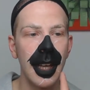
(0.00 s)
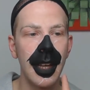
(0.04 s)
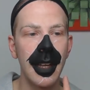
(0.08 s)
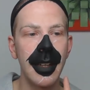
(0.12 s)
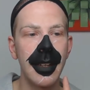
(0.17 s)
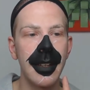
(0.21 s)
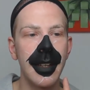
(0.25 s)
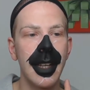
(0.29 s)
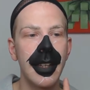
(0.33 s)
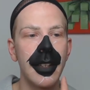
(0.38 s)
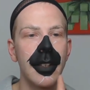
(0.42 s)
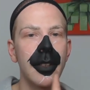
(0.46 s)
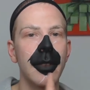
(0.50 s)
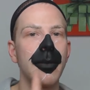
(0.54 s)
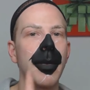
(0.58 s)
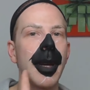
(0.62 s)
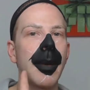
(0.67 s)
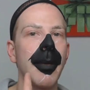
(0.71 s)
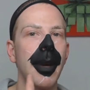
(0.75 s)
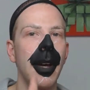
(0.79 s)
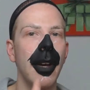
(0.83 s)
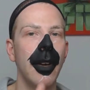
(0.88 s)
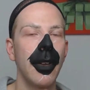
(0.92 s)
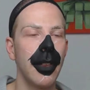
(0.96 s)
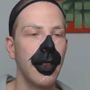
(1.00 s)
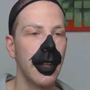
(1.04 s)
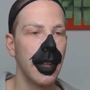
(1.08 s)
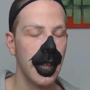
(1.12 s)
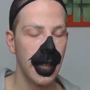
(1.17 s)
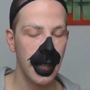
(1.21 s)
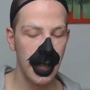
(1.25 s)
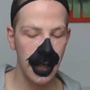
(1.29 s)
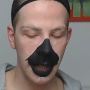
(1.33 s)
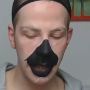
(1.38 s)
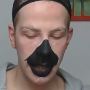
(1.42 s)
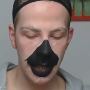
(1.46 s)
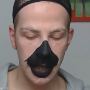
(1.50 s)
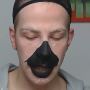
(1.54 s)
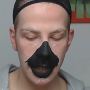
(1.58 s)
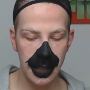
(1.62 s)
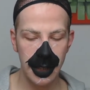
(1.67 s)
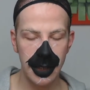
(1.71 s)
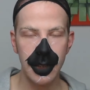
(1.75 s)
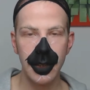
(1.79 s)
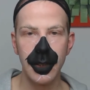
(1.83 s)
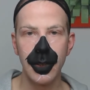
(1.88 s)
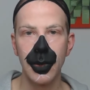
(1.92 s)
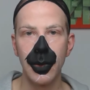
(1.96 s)
and next to my mouth,
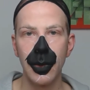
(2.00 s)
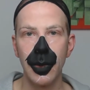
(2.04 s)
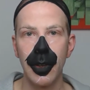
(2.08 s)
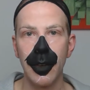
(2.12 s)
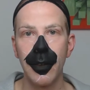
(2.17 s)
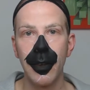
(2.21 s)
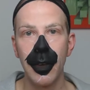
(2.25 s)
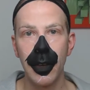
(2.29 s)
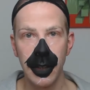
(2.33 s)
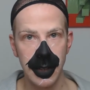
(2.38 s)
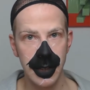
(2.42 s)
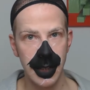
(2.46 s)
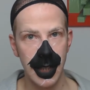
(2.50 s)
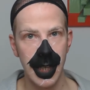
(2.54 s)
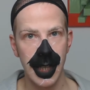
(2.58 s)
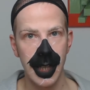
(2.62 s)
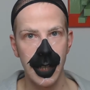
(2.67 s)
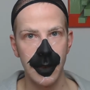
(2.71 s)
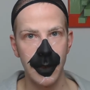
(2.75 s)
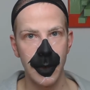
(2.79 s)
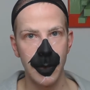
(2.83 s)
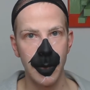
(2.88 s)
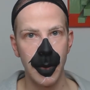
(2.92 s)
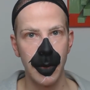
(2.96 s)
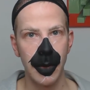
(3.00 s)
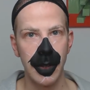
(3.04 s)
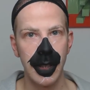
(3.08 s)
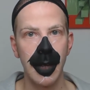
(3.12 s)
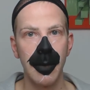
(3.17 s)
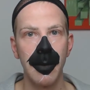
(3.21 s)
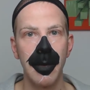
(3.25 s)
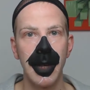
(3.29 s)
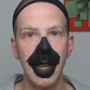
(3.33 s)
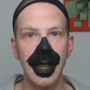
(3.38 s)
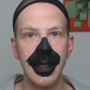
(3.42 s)
and do a first layer of Spirit Gum,